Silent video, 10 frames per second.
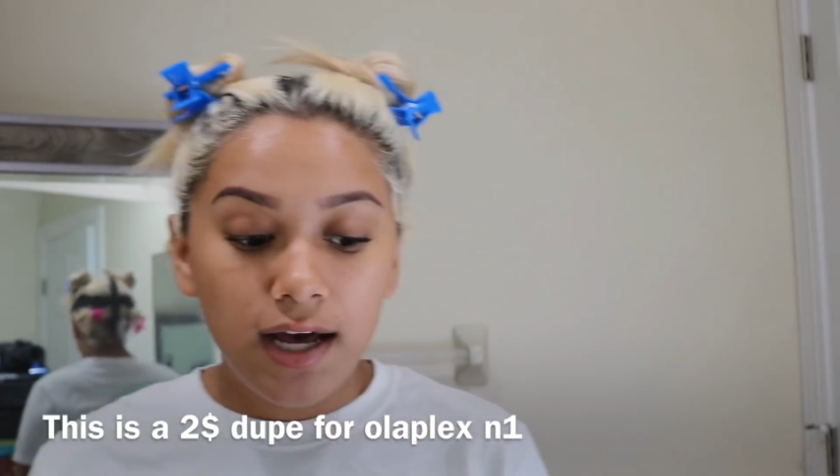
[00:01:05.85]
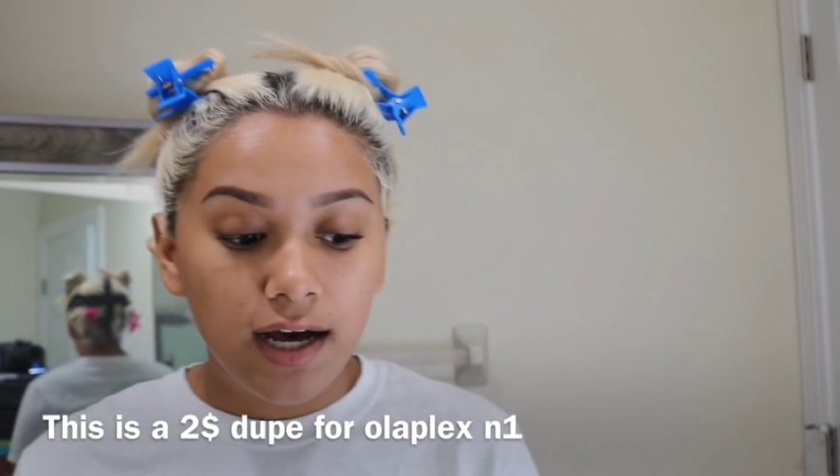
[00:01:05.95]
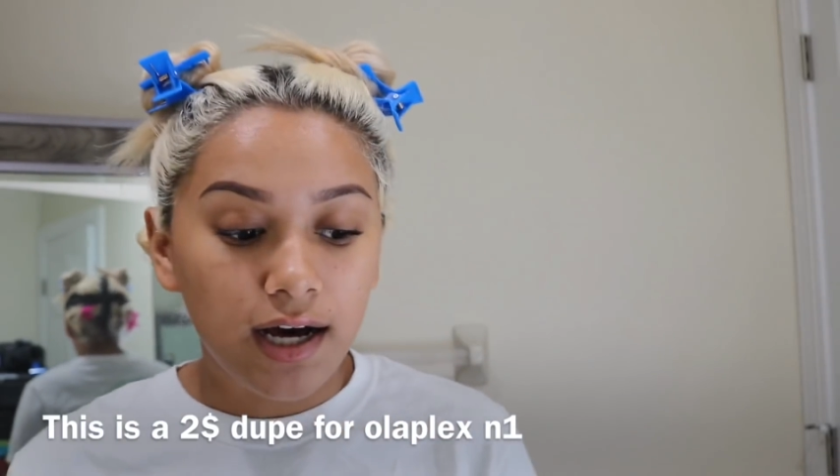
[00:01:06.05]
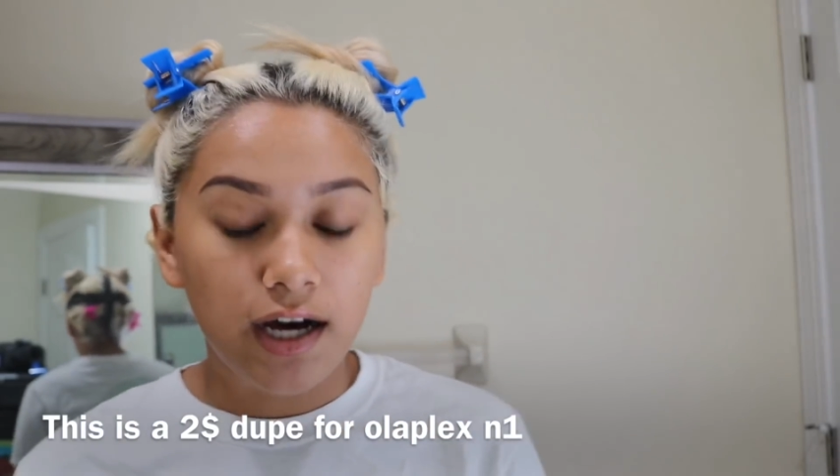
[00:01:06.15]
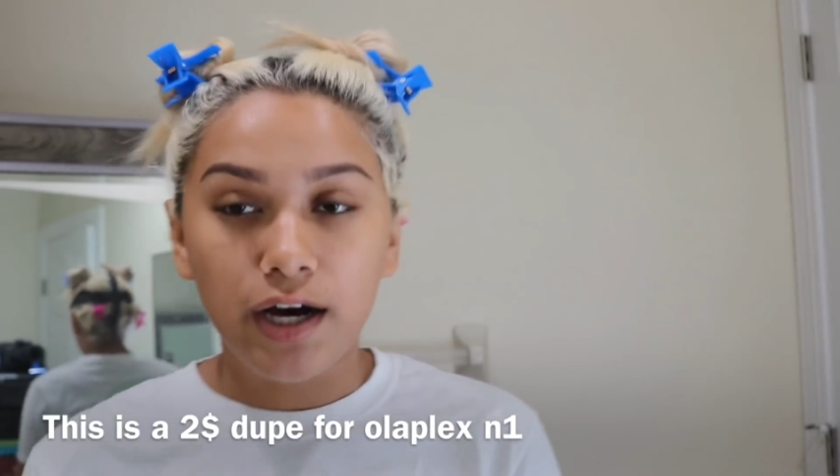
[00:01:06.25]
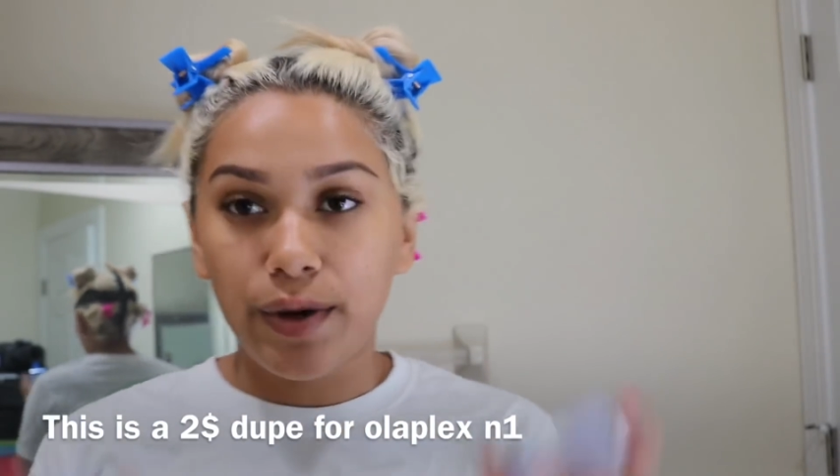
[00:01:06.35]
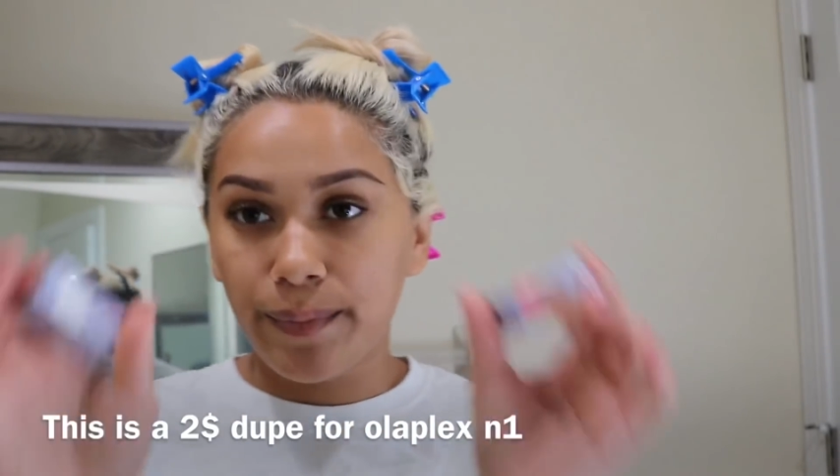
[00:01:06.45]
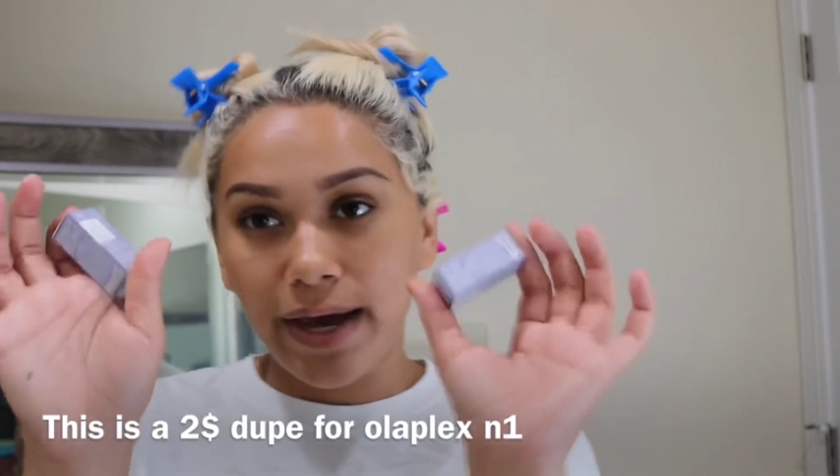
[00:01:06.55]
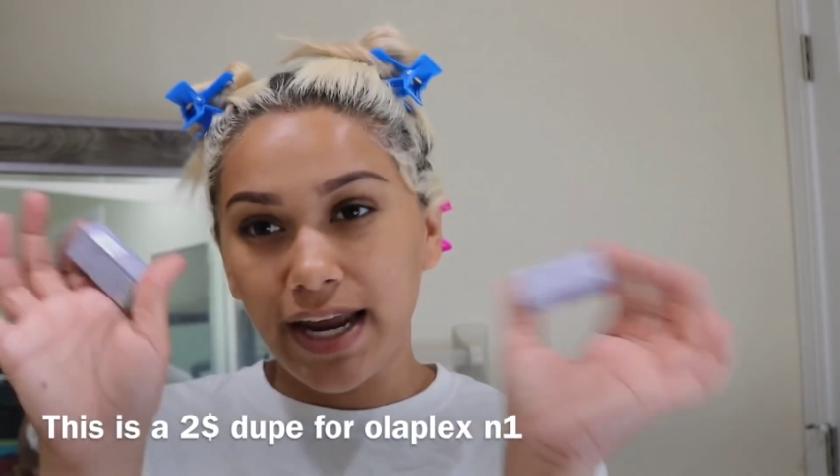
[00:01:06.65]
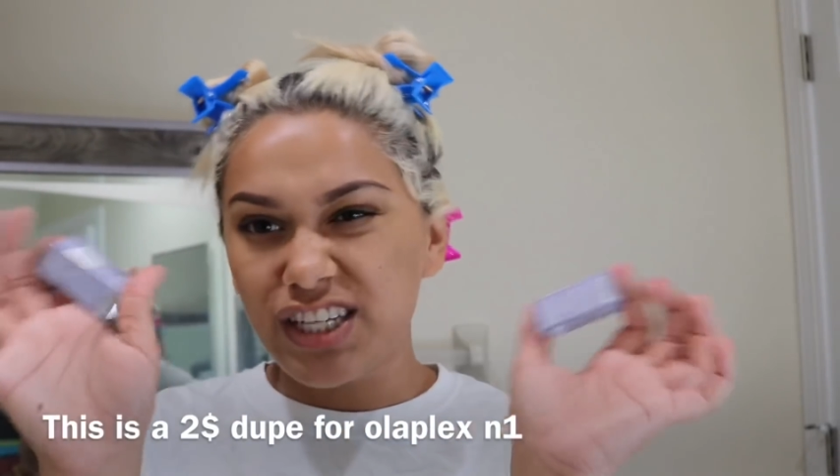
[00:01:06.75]

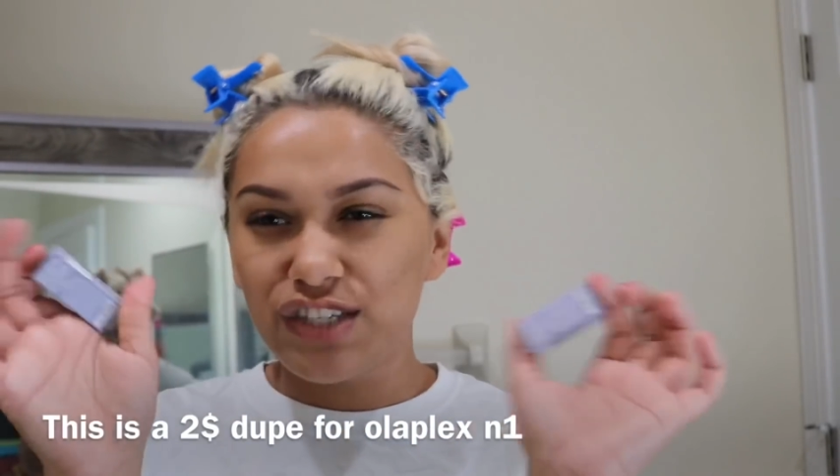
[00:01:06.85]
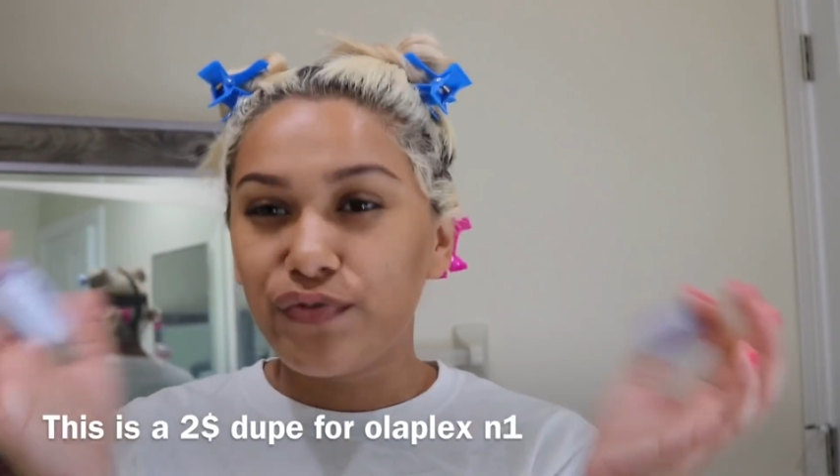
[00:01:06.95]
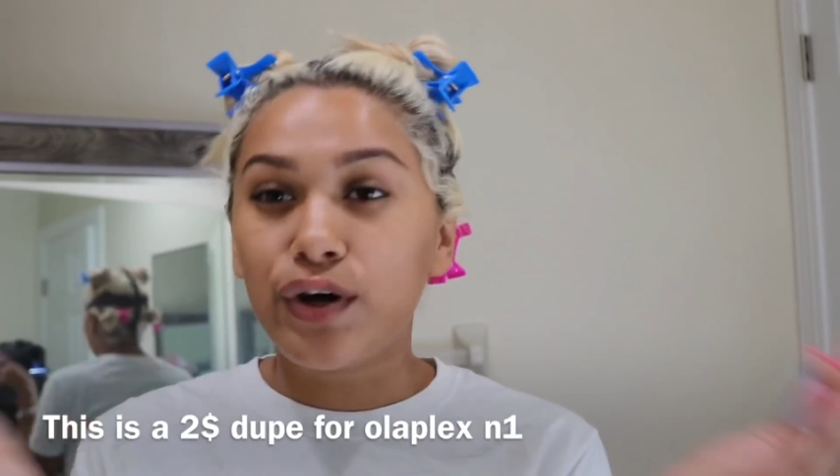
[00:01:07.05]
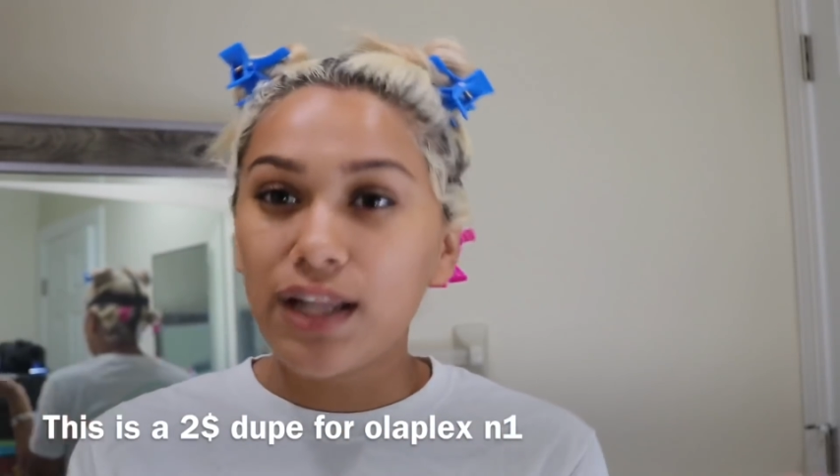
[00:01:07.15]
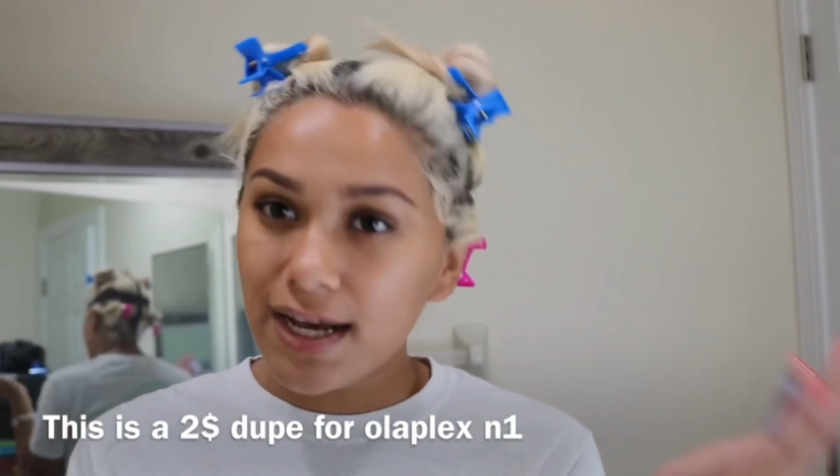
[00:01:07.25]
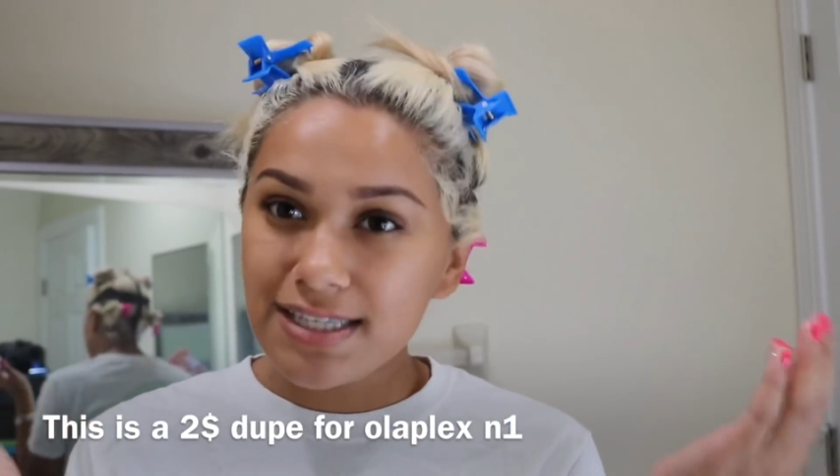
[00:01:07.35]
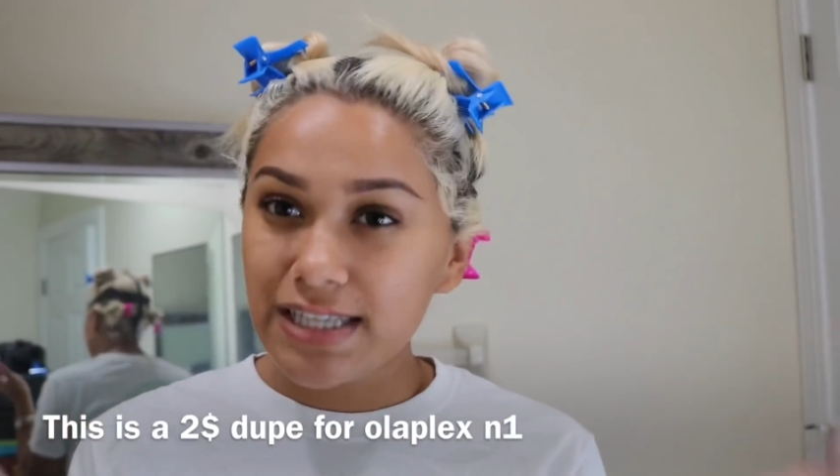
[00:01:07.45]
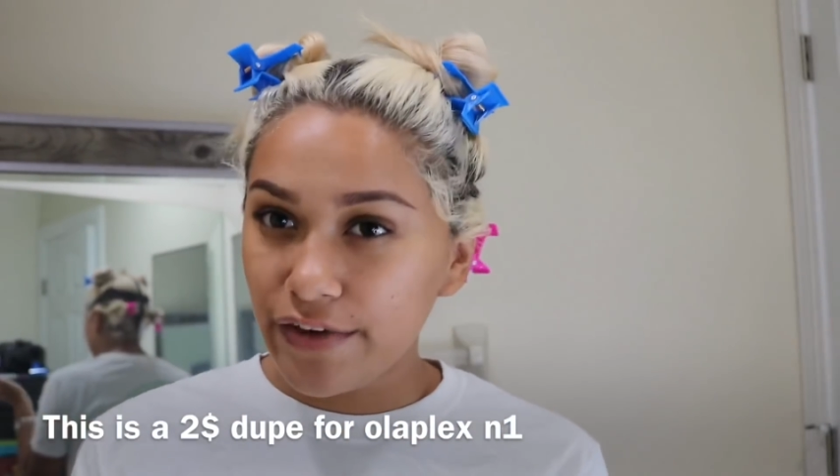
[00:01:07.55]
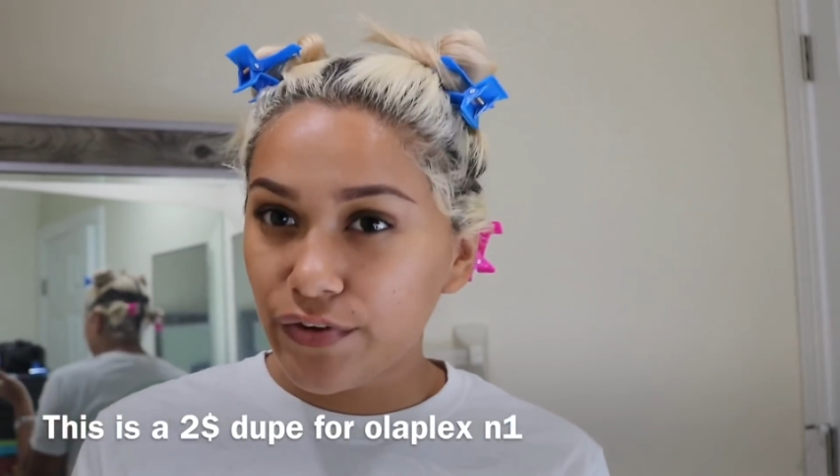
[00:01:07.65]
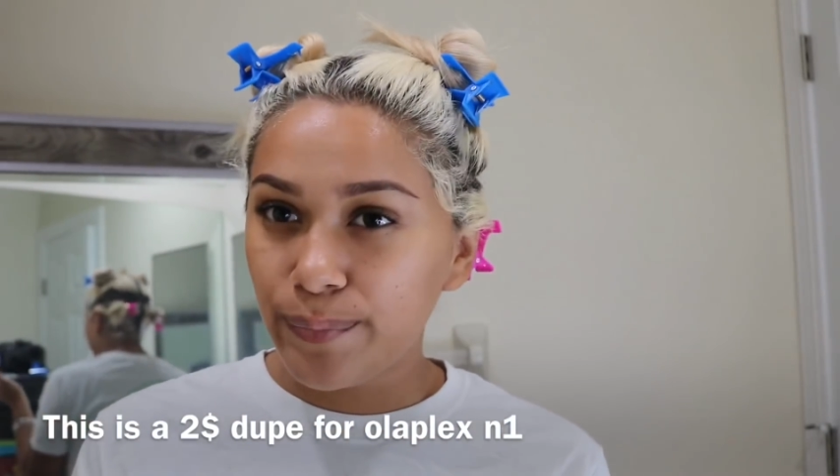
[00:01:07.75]
And I just feel a lot
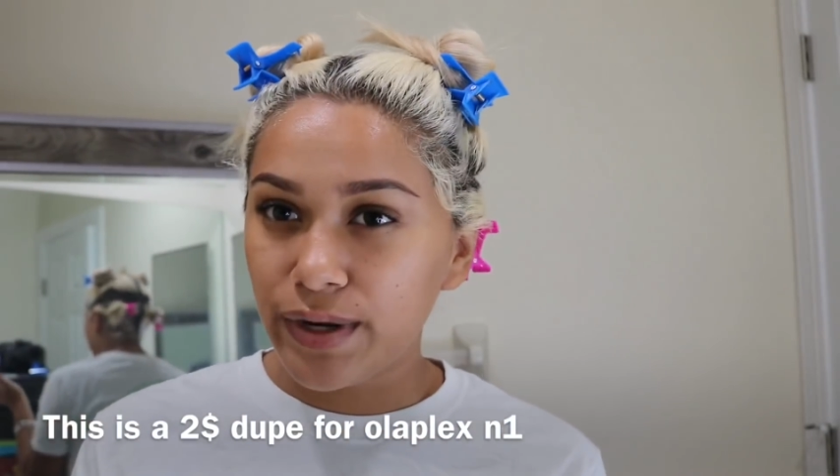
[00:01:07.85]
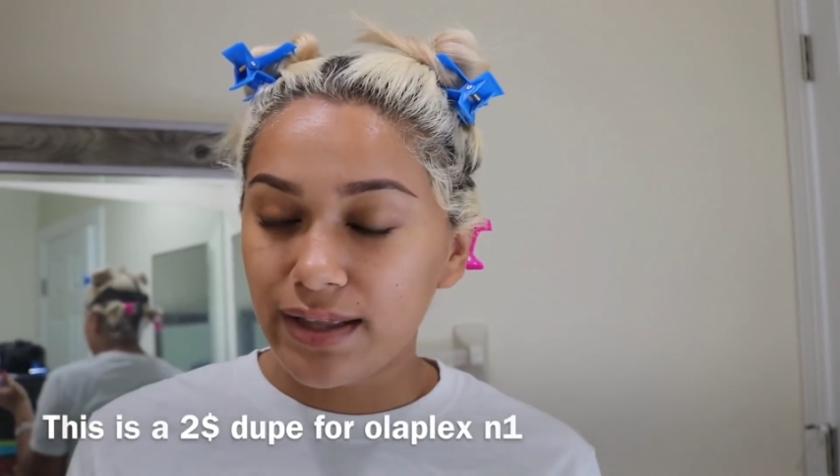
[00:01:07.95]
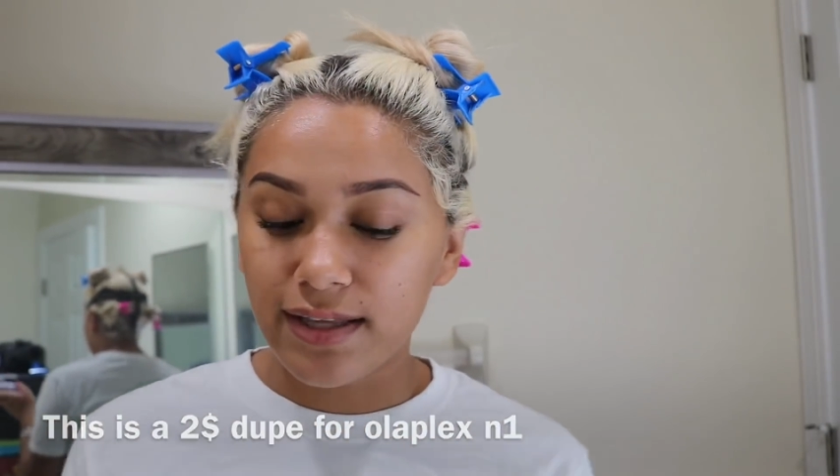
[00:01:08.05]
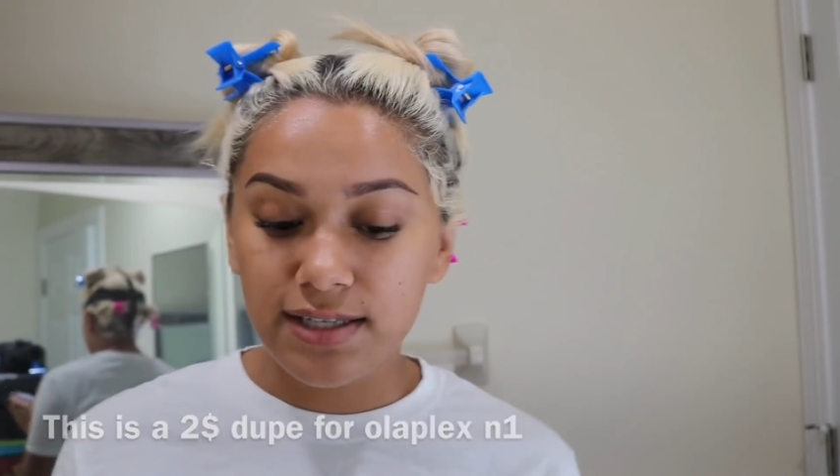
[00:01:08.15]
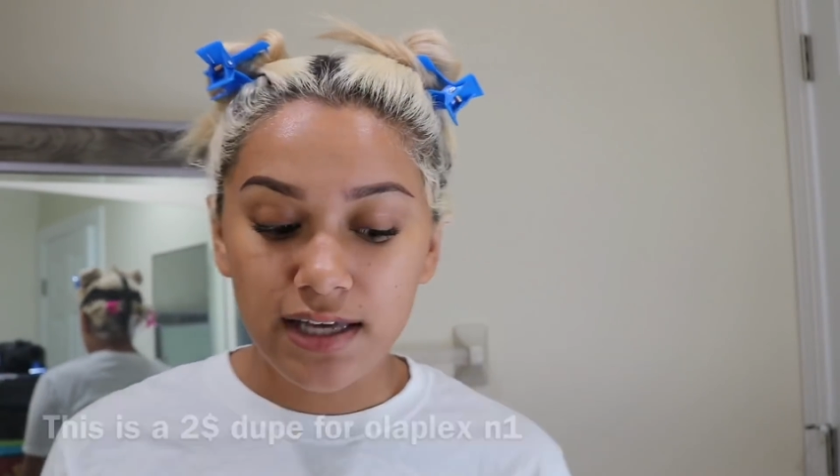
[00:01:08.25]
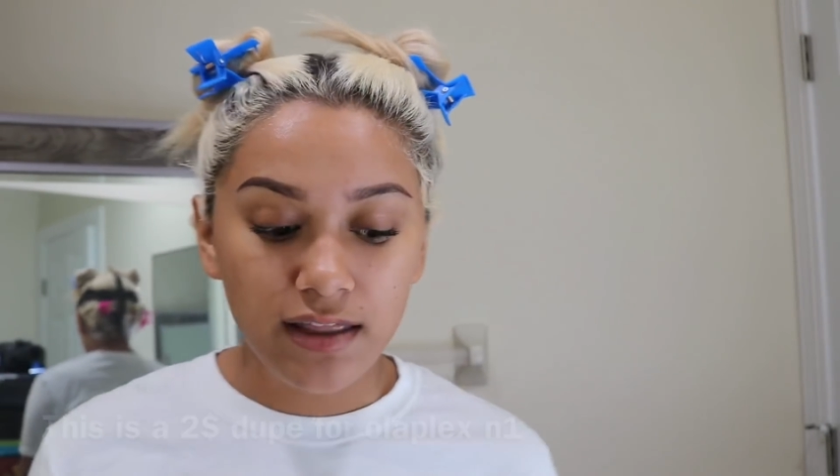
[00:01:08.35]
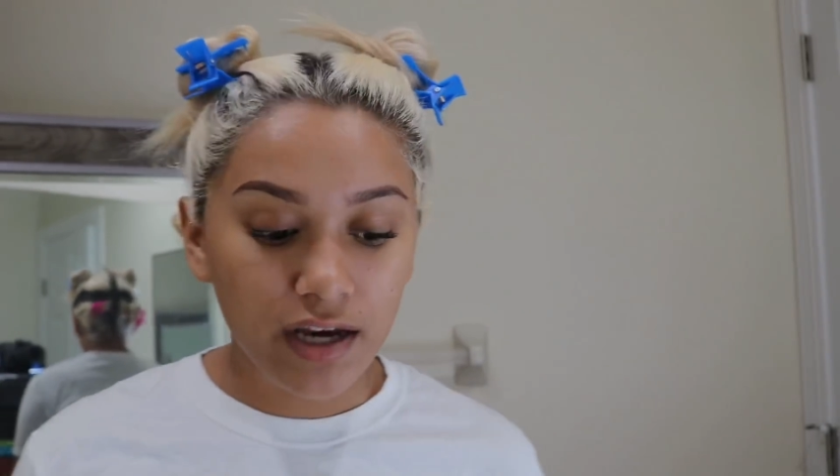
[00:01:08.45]
safer putting this in